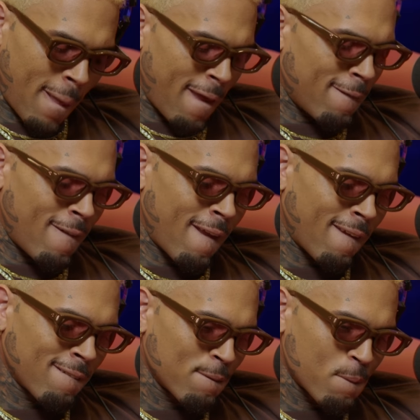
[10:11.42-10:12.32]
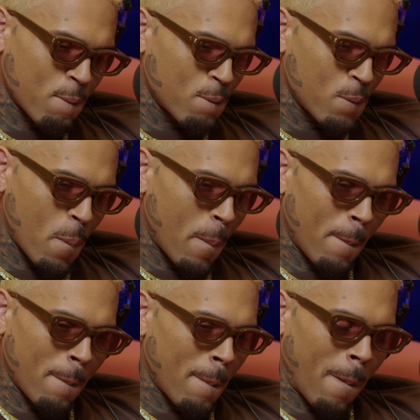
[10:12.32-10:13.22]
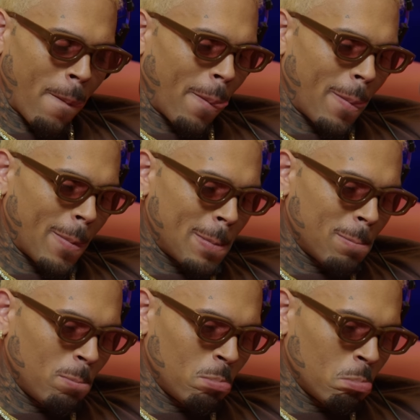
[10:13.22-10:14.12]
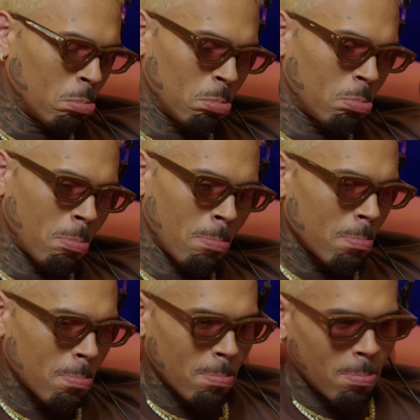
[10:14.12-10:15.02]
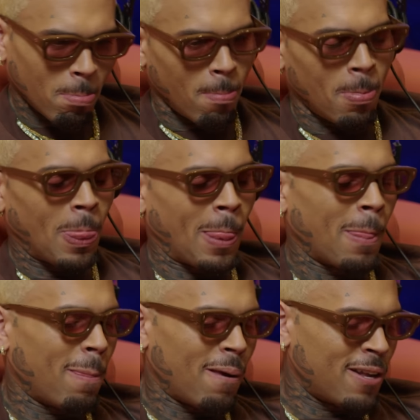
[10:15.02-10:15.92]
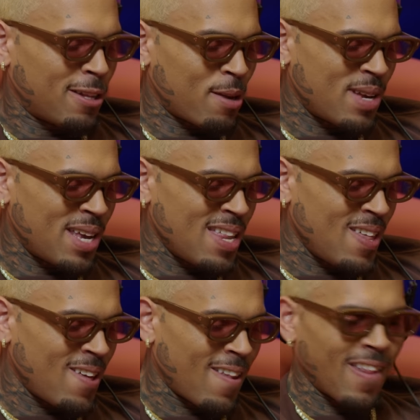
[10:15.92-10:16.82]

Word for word: Hell nah. You think you ever seen anything that looked different? Mm-mm. Why do you believe? Because I'm an alien.